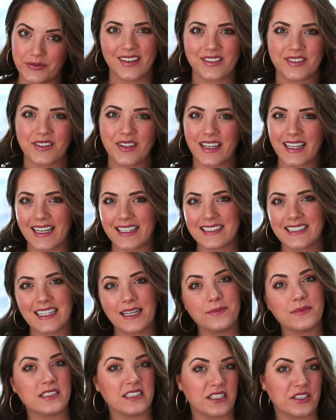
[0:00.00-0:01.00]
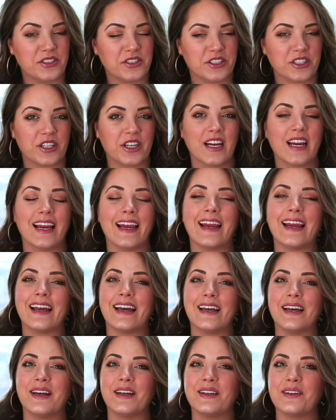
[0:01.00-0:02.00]
So like I said, I'm a teacher,
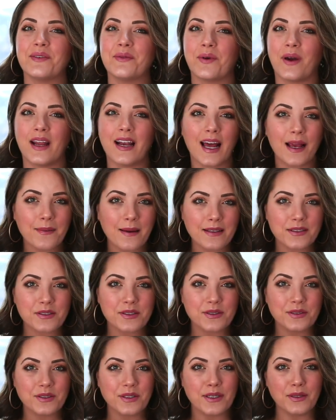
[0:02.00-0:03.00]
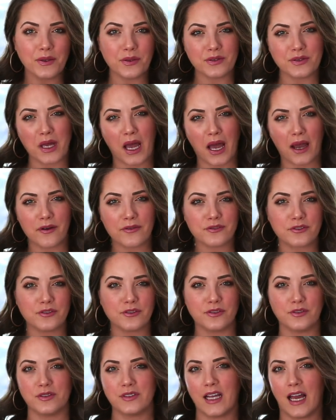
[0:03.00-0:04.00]
and when I'm at school in those
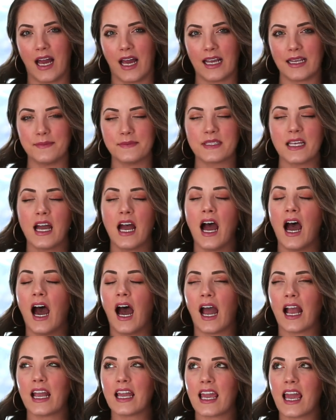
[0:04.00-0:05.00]
afternoon times, I